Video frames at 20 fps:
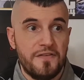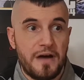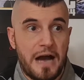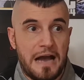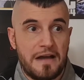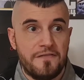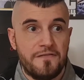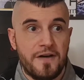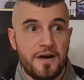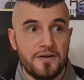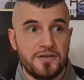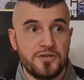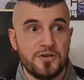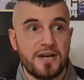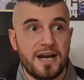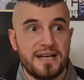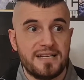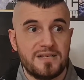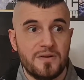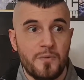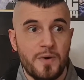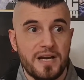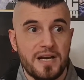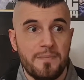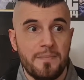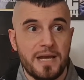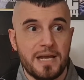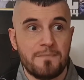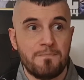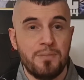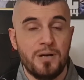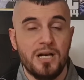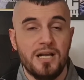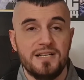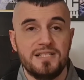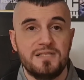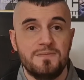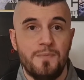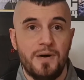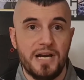I found you guys a way to make
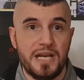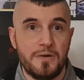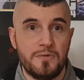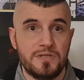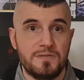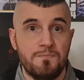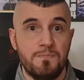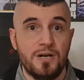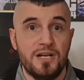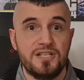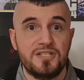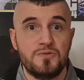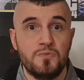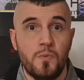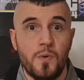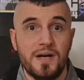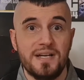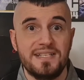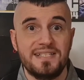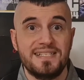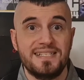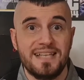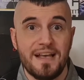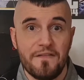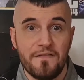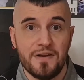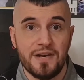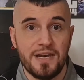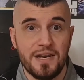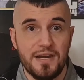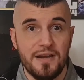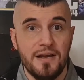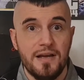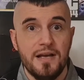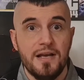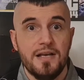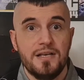plus money. It was plus 170.